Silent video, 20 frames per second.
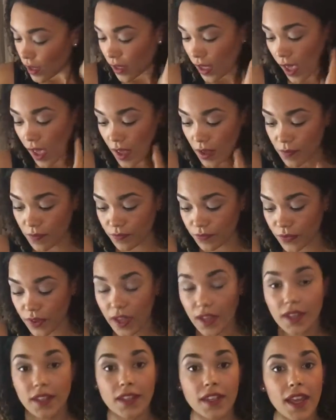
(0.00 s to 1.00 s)
Okay,
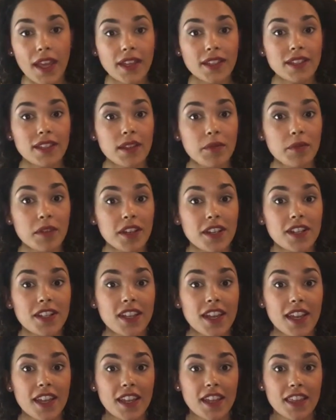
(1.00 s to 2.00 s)
next I'm going to
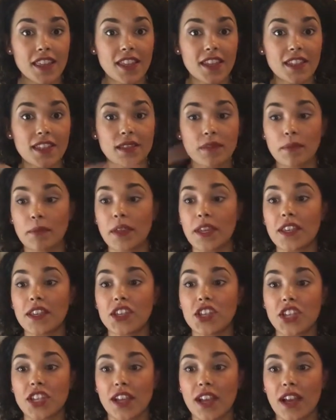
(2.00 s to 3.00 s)
take this
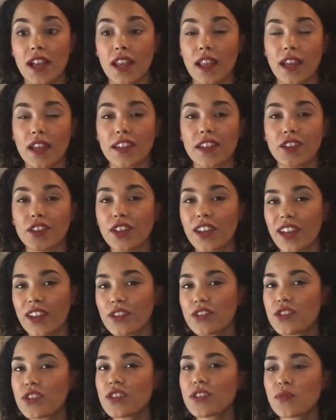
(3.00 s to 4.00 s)
peachy colour. Now you
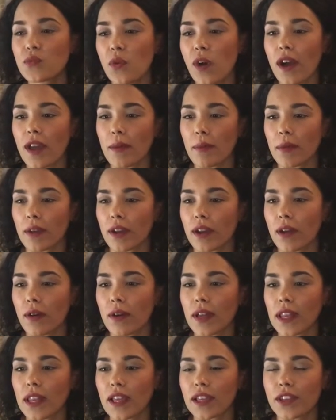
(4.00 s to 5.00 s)
could use white, but I
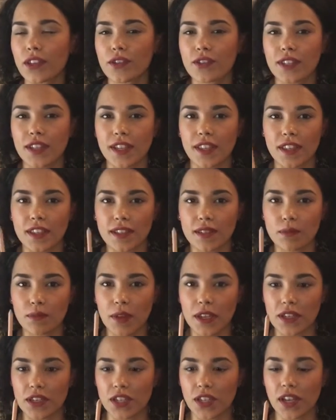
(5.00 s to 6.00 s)
quite like using this
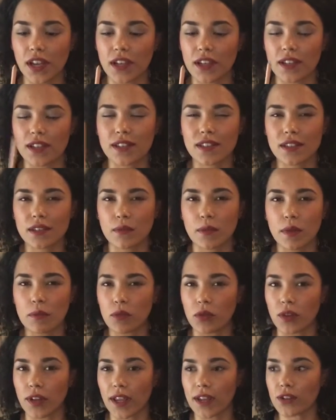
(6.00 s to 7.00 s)
peachy colour because it's a bit
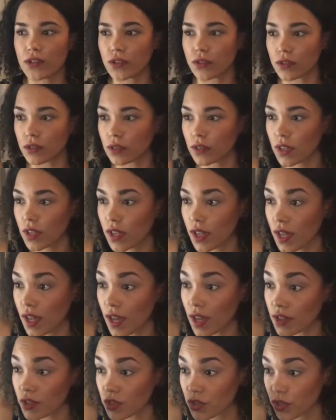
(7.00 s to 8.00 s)
more natural.
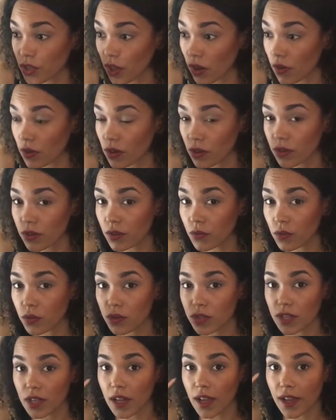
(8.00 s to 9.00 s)
And just go along the
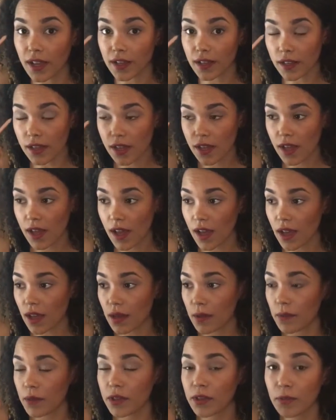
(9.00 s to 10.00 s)
waterline
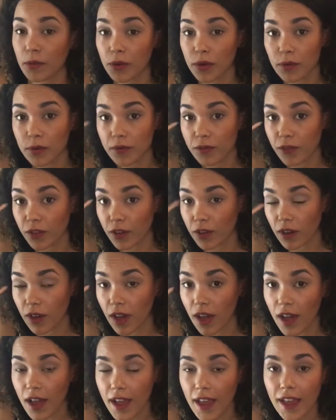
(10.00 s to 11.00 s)
on the bottom of your
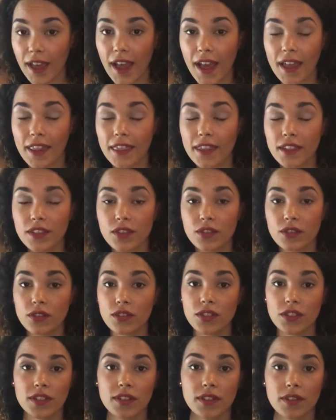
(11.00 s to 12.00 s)
eye, and this will
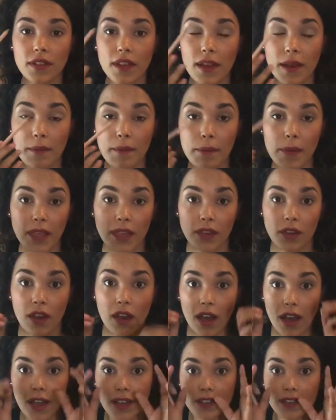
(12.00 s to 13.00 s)
just make your
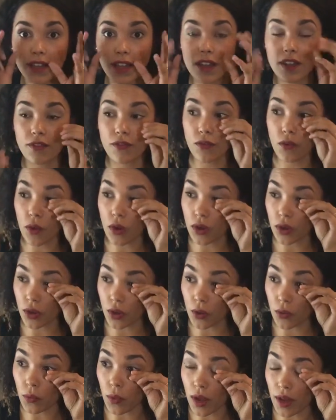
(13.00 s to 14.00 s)
eyes kind of
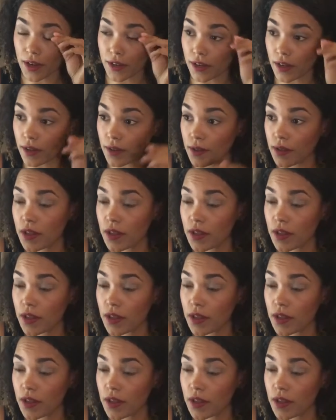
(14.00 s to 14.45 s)
go wider.